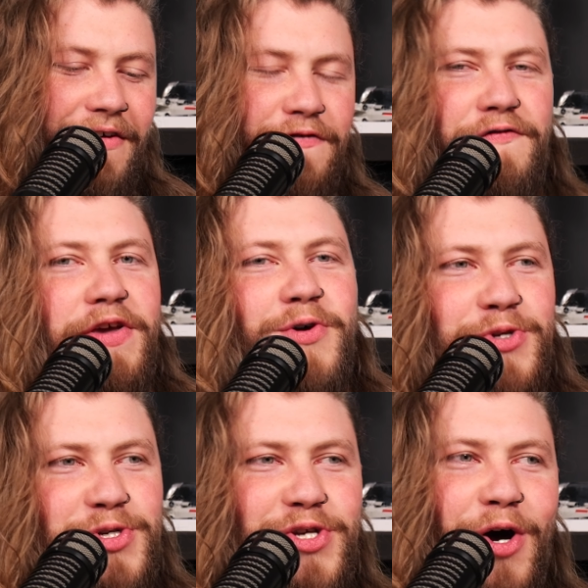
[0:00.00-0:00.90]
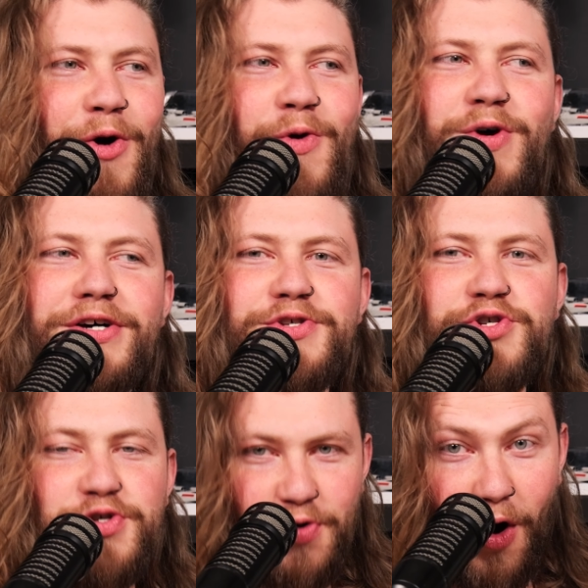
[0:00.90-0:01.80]
feel so
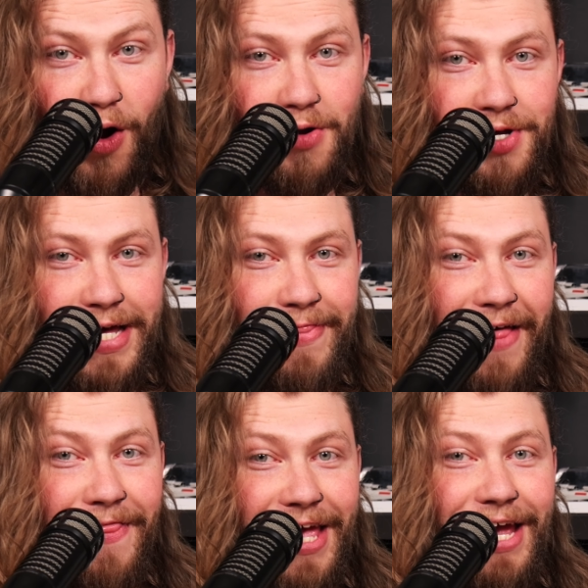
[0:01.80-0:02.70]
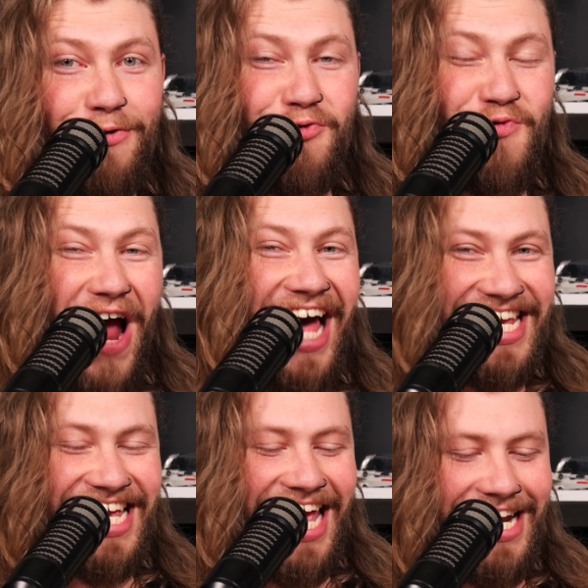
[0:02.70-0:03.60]
strongly that they
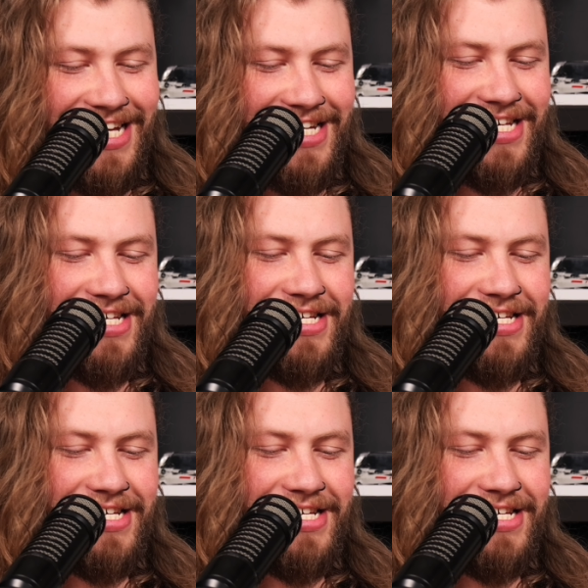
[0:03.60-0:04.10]
eradicated